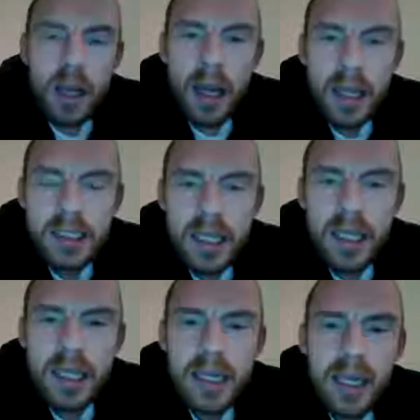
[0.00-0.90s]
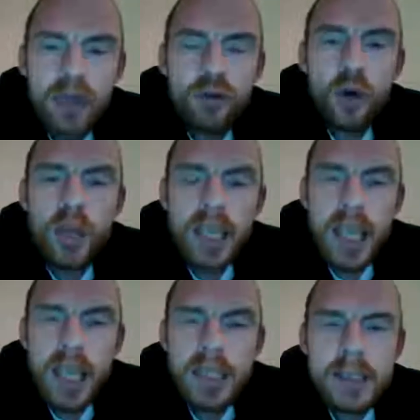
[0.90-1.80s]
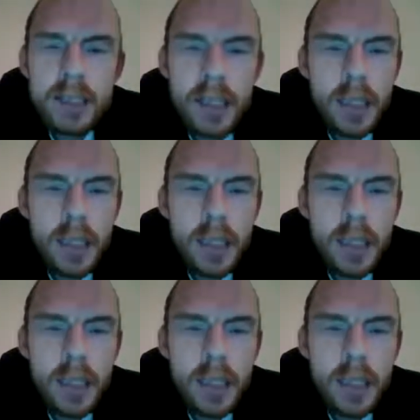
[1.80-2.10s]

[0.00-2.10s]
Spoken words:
like I say, you get through the gate,